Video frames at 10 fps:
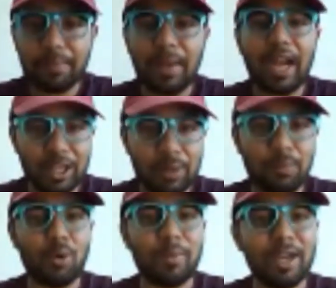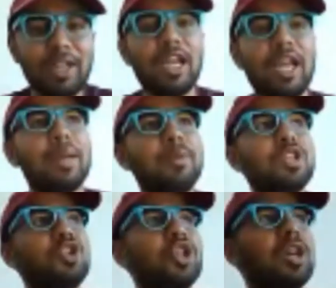So I am at the
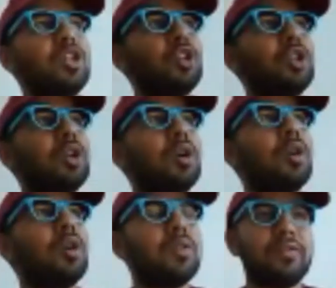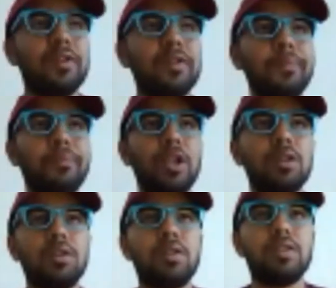moment I am in charge
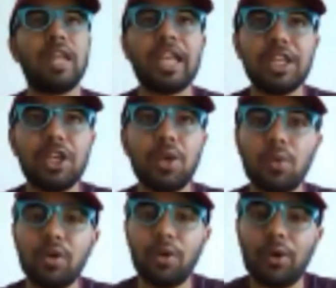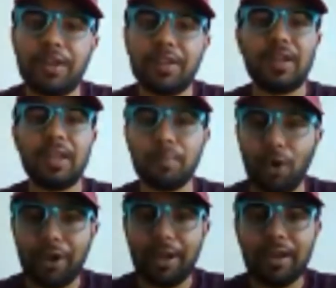of a 9-year-old
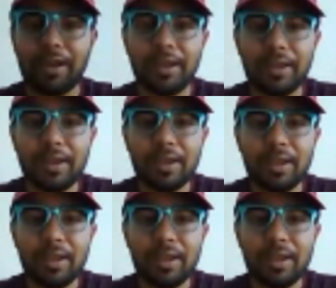autistic boy,